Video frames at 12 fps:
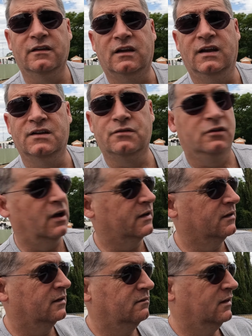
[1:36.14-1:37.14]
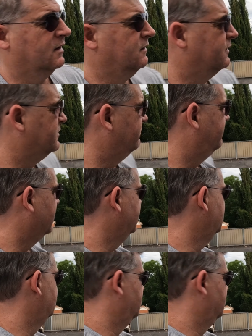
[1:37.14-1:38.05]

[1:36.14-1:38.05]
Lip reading: that the kids would like to, have some fun in.